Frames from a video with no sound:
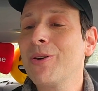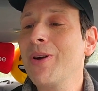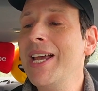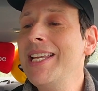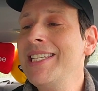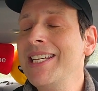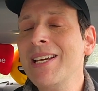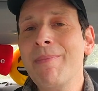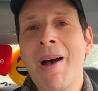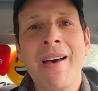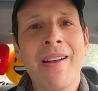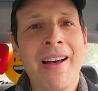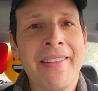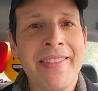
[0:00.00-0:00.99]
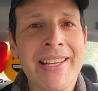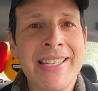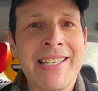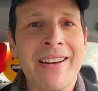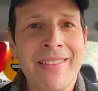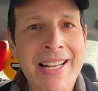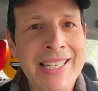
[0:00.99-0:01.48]
crazy amount on
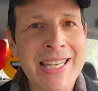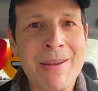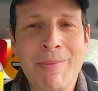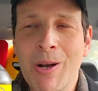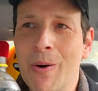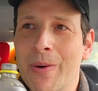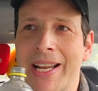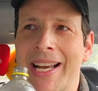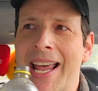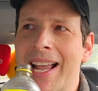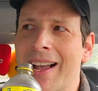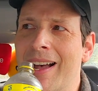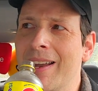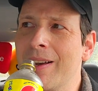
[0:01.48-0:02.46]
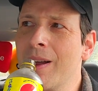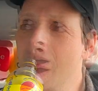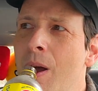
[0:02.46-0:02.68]
this here. Let's keep going in. Hang on.